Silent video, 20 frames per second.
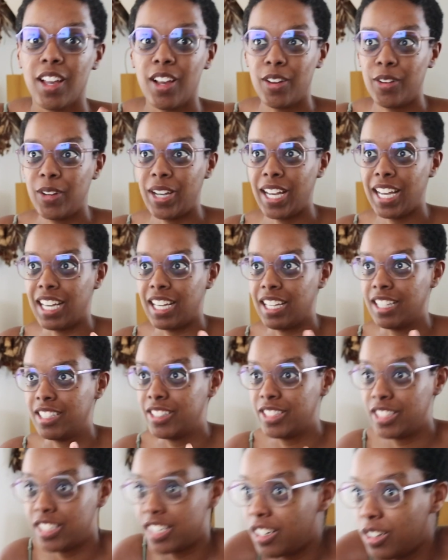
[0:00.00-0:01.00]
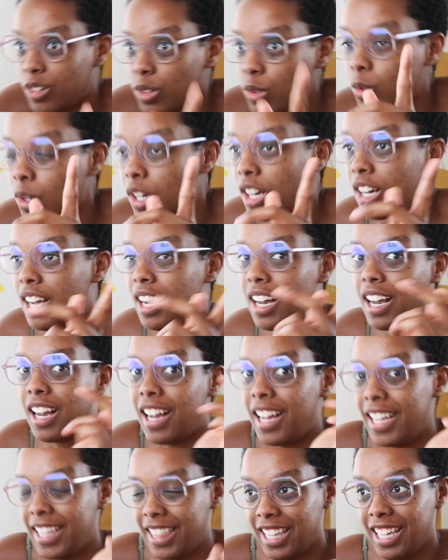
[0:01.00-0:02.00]
Okay, so
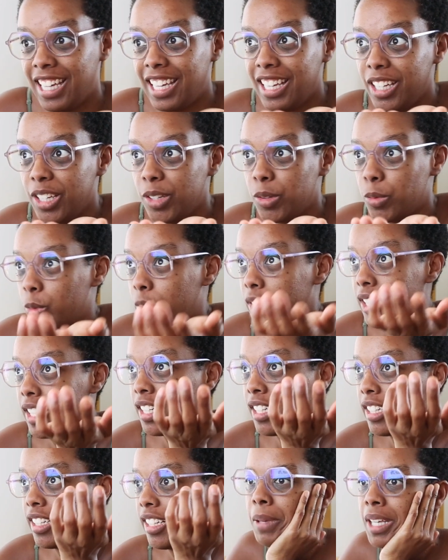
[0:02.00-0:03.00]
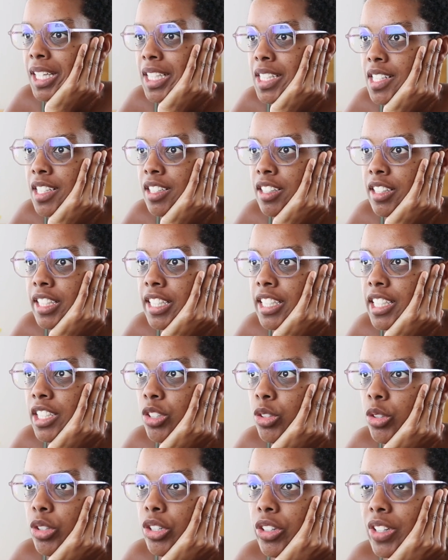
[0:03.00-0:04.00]
I think it can work. Basically,
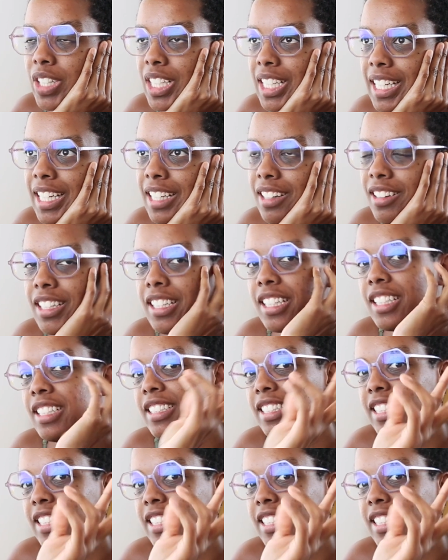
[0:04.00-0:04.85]
you create like a